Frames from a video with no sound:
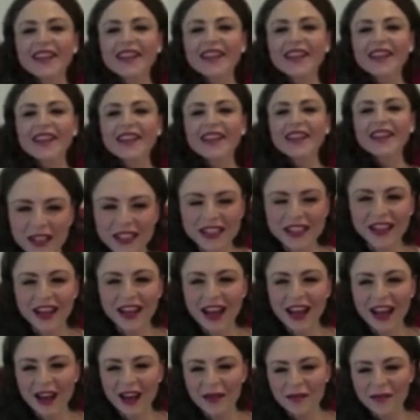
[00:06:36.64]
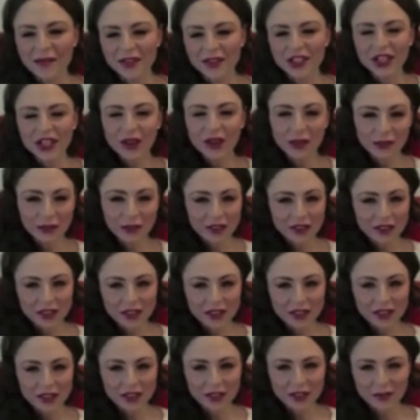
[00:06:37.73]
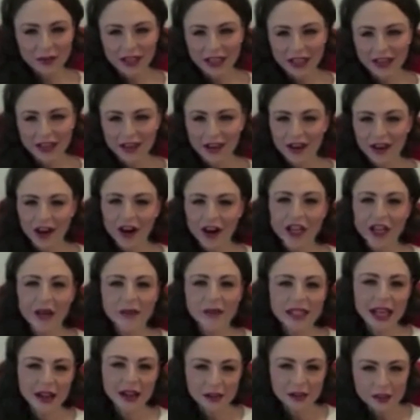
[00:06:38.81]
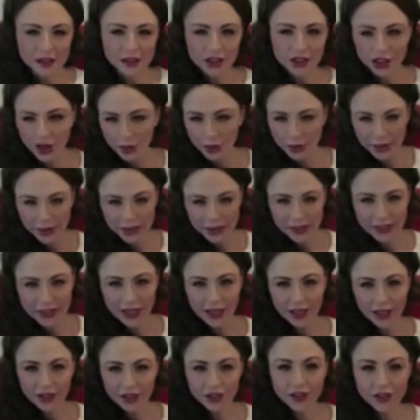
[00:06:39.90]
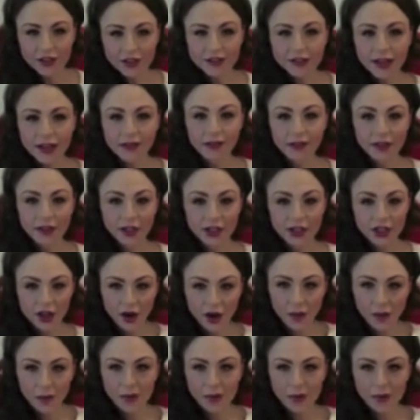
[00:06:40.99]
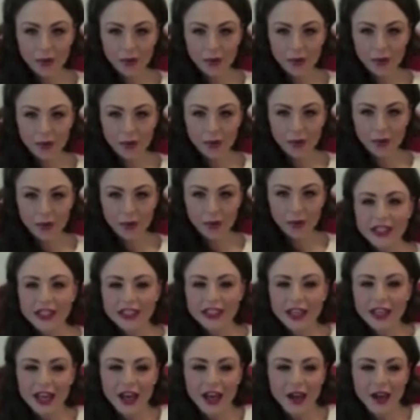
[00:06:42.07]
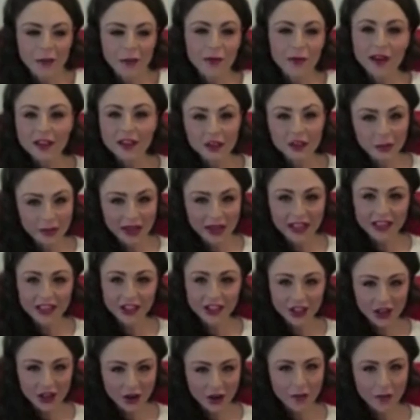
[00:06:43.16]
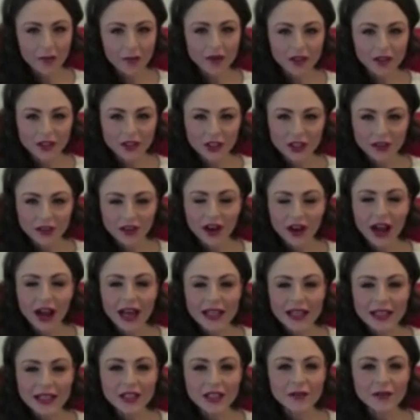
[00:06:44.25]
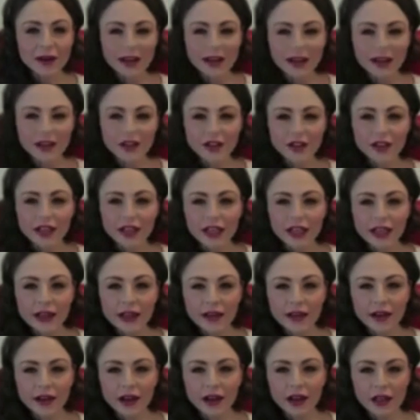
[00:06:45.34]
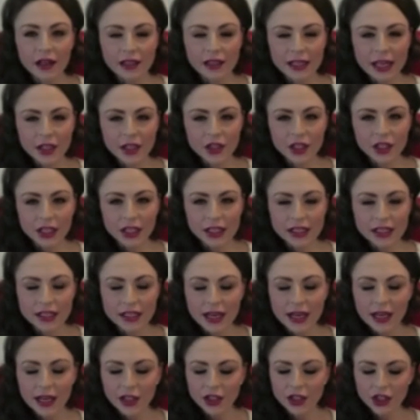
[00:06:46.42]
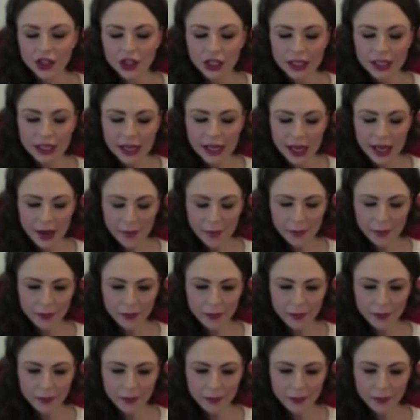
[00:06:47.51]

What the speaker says: Yes, of course. She thrills me. Her name is Elsa Sharples, and she's definitely sharp. She's razor blade sharp. She's a casting director in Los Angeles, and she's